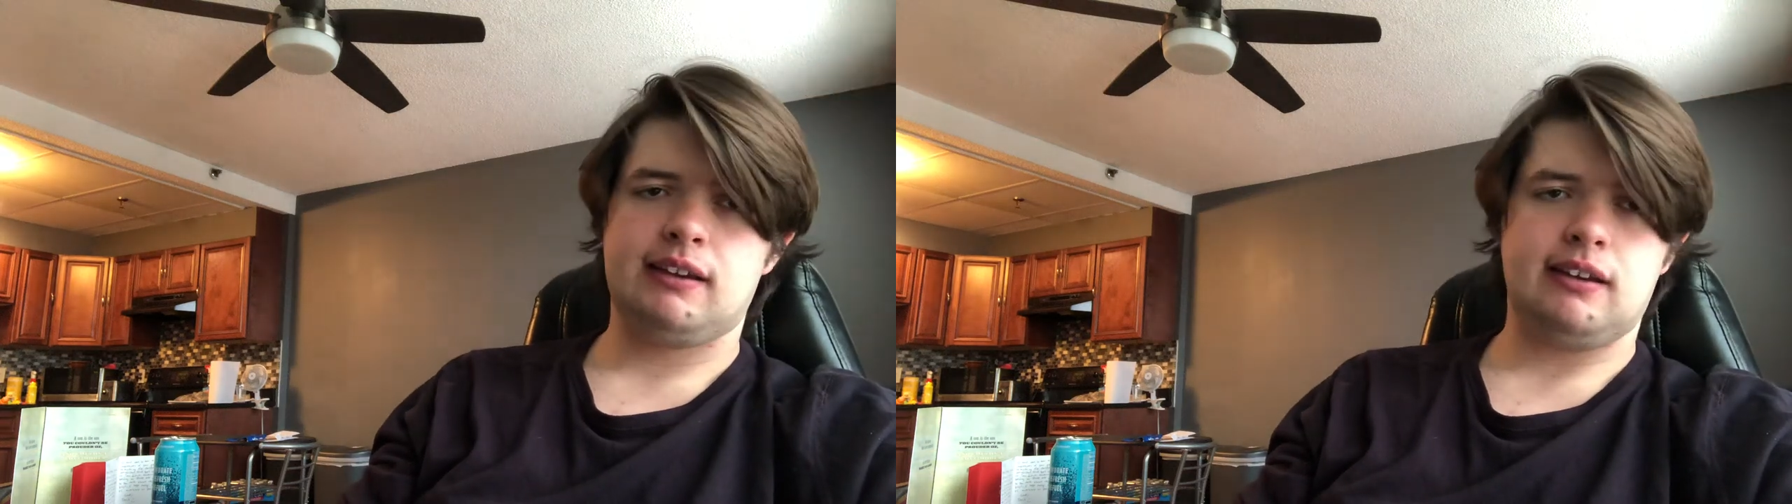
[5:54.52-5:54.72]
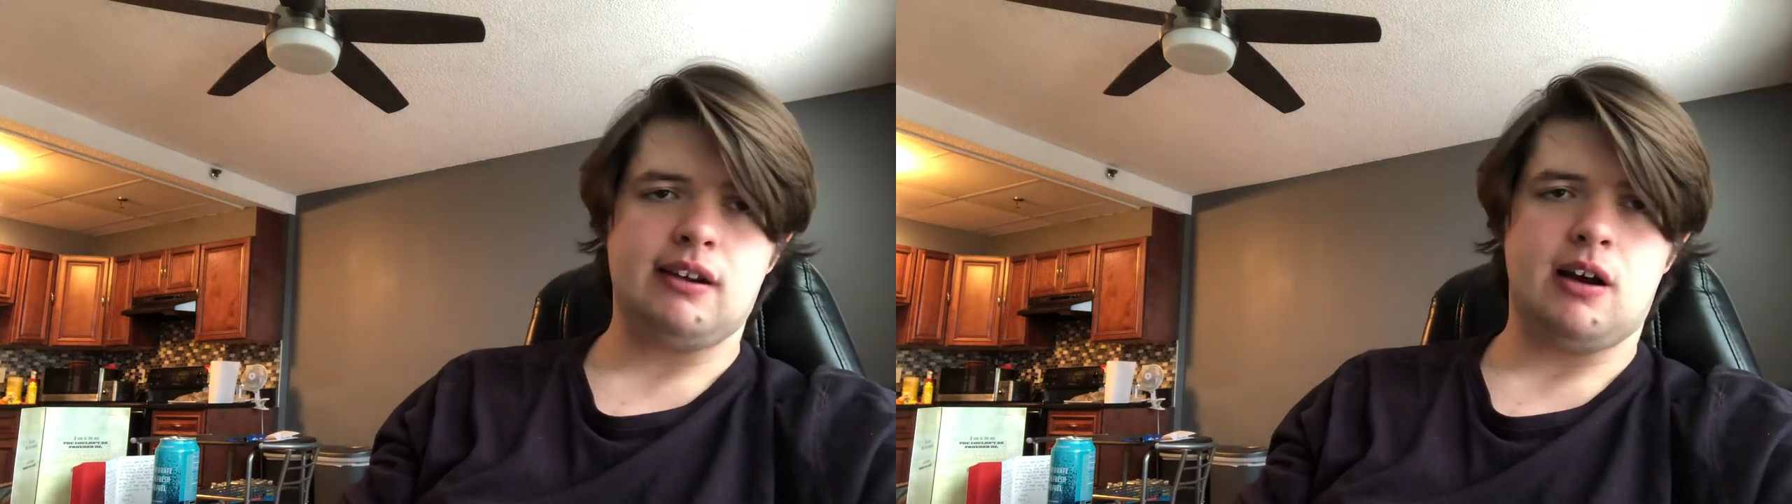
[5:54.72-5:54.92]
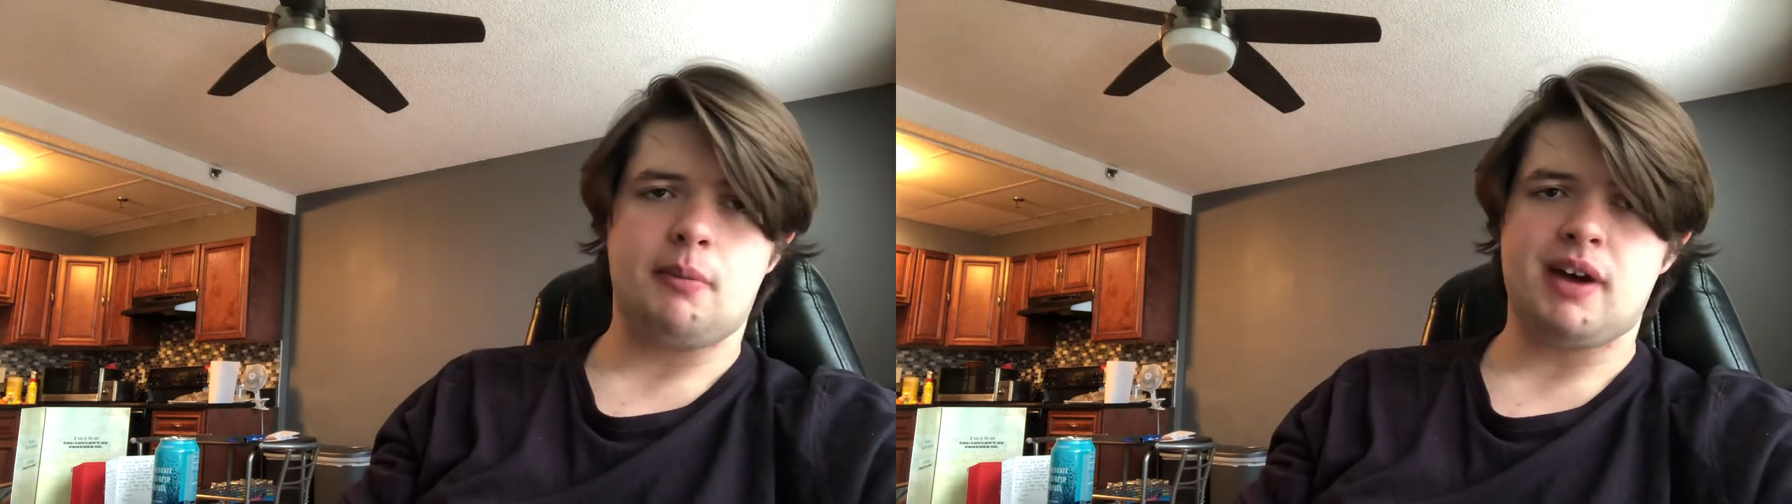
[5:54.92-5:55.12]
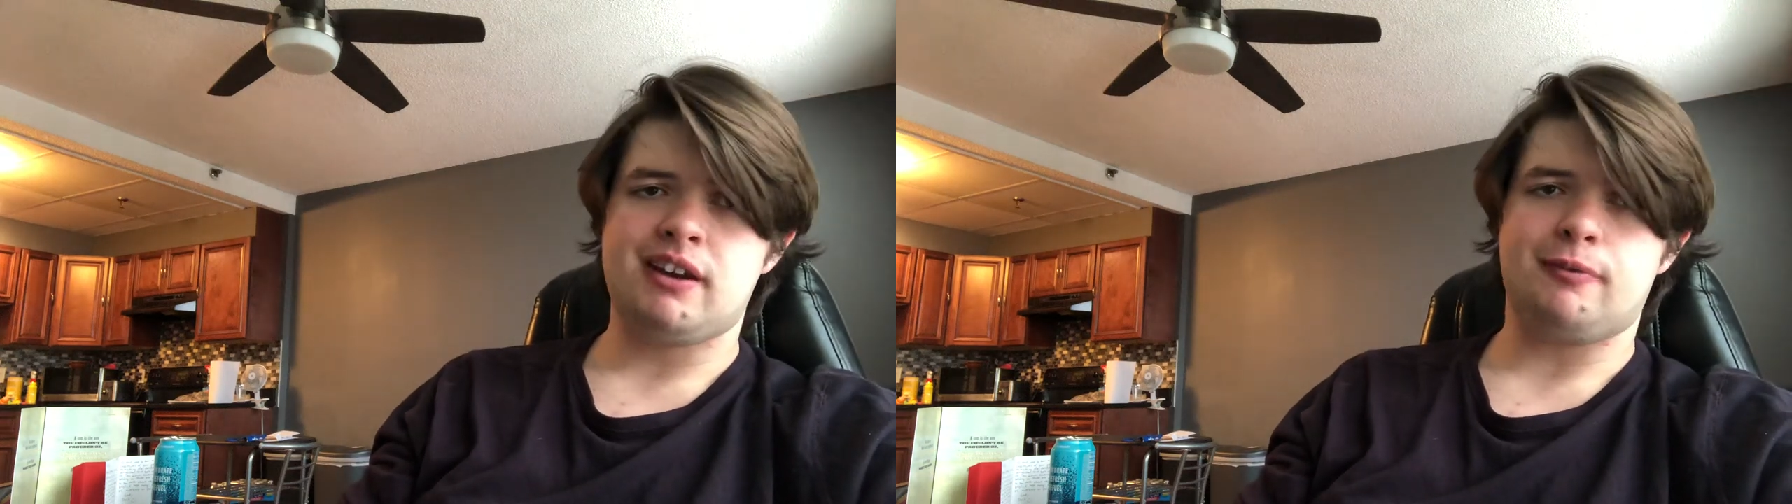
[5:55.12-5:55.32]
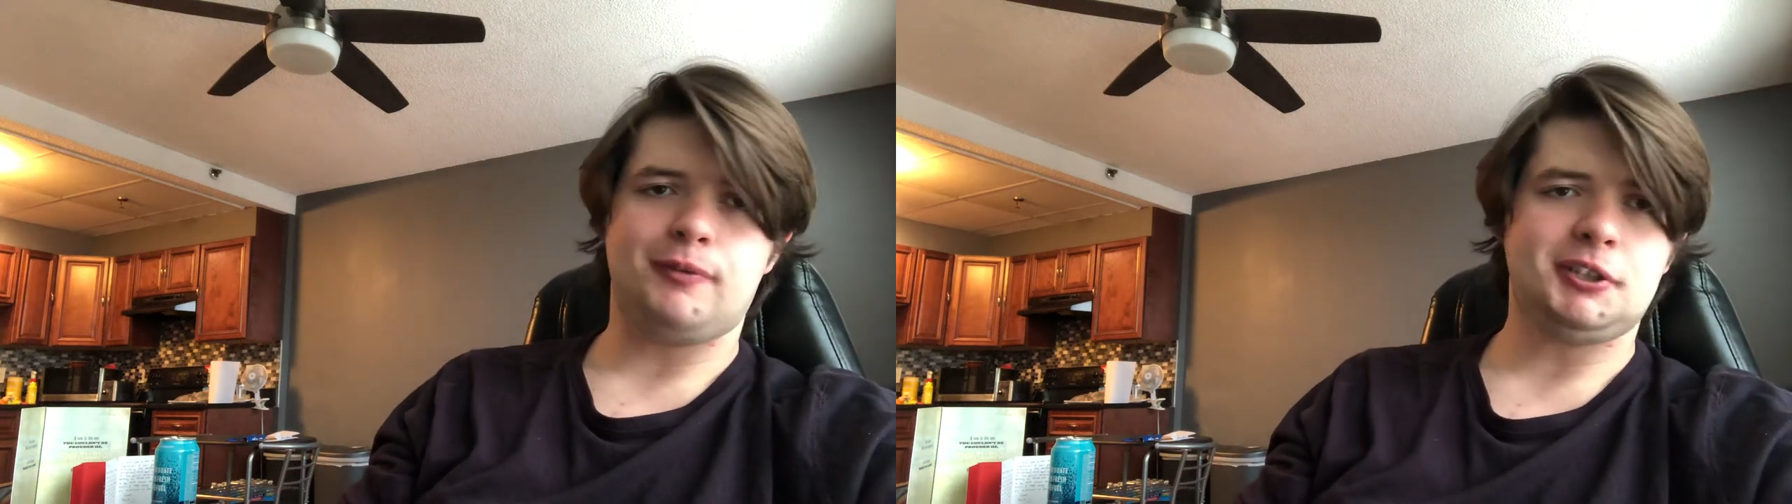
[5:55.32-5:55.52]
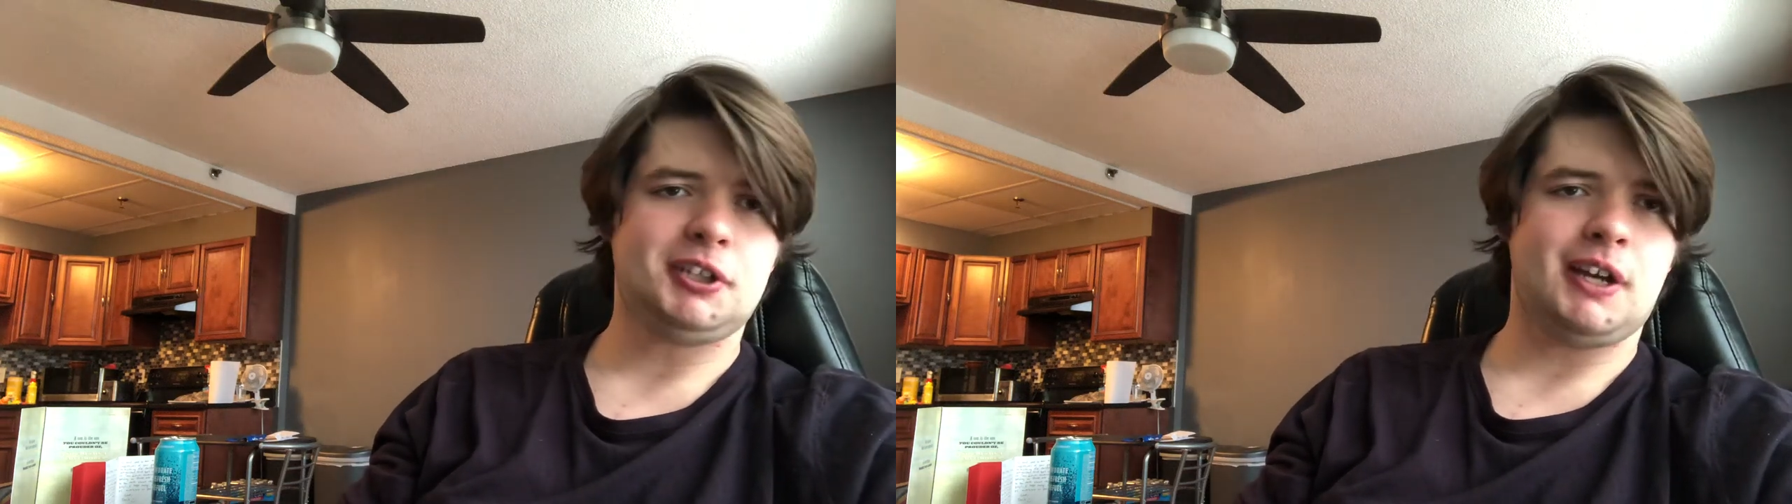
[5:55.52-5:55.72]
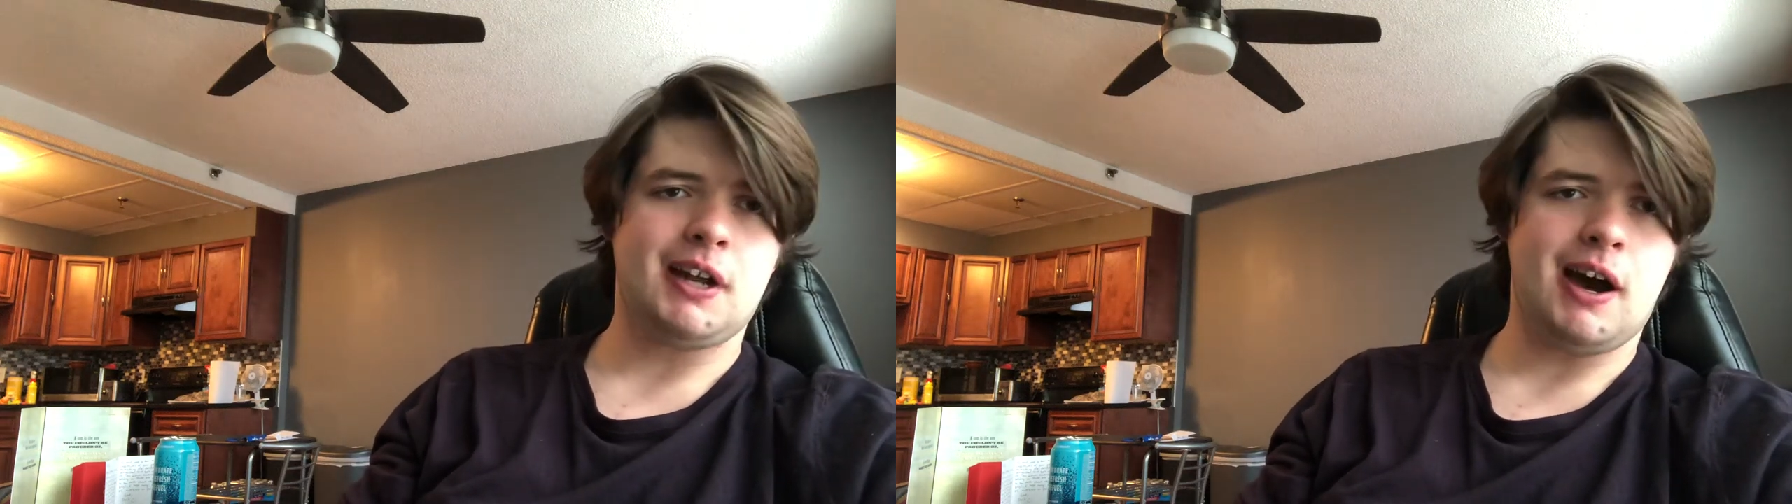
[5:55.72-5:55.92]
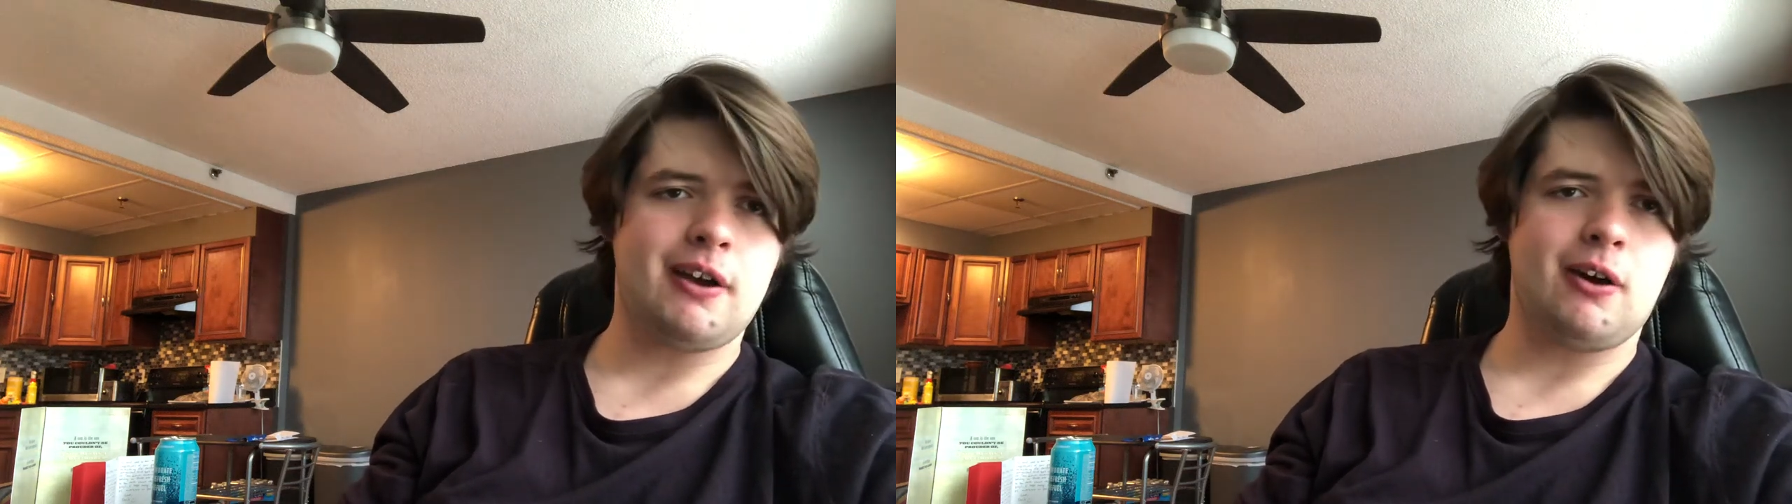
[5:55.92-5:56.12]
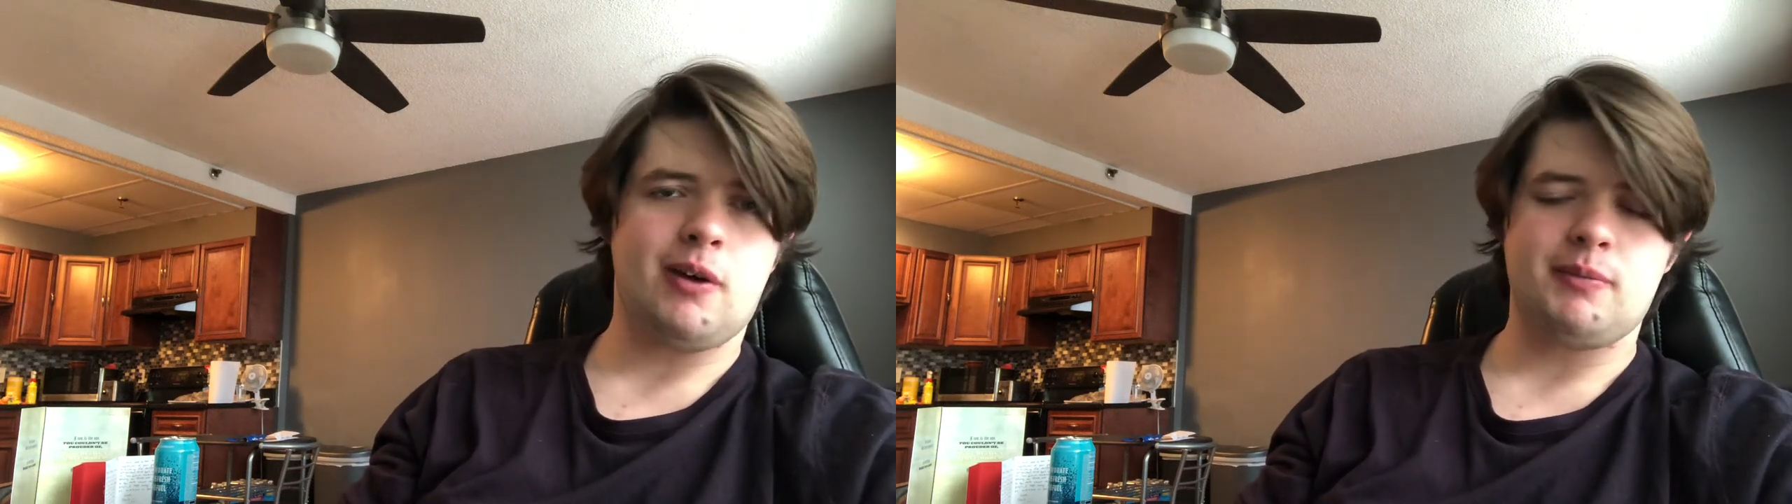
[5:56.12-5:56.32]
you know, I'm not an aficionado.